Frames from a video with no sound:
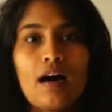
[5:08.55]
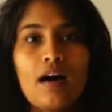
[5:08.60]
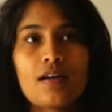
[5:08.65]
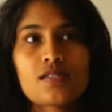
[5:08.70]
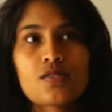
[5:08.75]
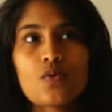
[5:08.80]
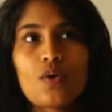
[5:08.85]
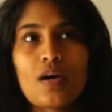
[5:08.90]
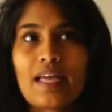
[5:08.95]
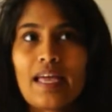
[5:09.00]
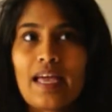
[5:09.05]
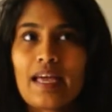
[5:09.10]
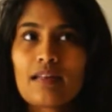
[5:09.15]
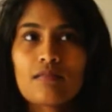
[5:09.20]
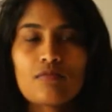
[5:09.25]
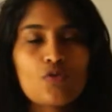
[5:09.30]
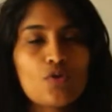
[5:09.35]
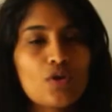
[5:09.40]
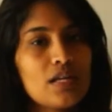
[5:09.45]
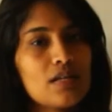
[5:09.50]
So
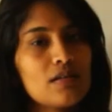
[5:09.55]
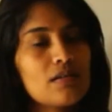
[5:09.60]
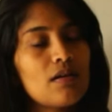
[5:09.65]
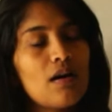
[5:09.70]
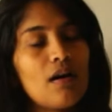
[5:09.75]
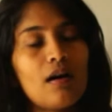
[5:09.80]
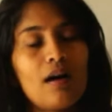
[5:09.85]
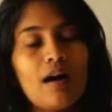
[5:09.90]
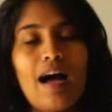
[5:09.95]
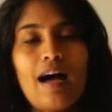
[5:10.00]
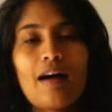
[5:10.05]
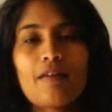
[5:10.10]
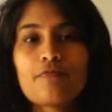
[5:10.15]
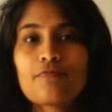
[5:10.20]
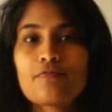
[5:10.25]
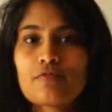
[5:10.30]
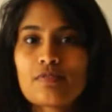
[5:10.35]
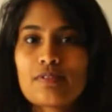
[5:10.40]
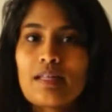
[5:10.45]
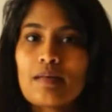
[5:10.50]
again, you can
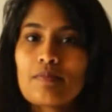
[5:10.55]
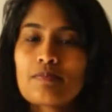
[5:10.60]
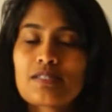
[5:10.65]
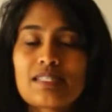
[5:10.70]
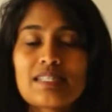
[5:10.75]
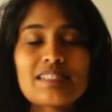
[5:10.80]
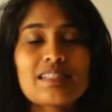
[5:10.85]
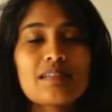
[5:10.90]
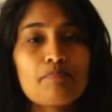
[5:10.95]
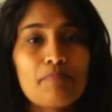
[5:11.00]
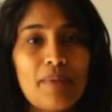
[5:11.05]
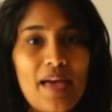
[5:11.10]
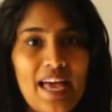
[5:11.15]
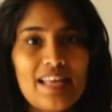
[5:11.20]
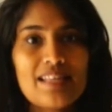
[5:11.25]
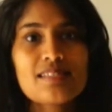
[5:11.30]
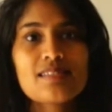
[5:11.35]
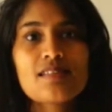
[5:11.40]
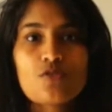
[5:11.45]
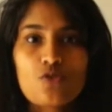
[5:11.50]
have them sit in
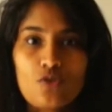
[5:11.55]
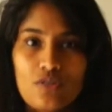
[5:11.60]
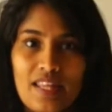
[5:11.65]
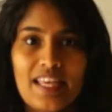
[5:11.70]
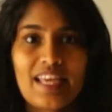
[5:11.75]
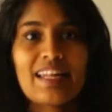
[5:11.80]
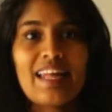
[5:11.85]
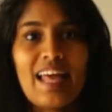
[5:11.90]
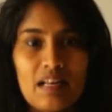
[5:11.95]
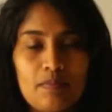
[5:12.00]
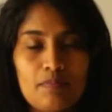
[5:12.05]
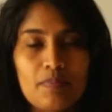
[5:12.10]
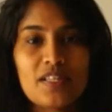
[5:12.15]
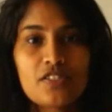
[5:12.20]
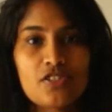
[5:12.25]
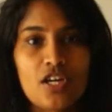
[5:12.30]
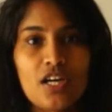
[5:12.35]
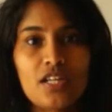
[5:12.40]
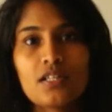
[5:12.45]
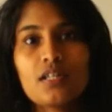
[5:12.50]
pairs so they can help
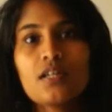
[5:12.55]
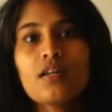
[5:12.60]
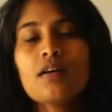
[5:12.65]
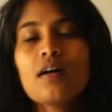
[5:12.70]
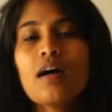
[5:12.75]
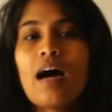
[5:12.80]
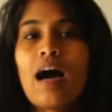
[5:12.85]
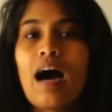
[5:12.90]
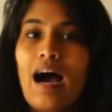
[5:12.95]
each other.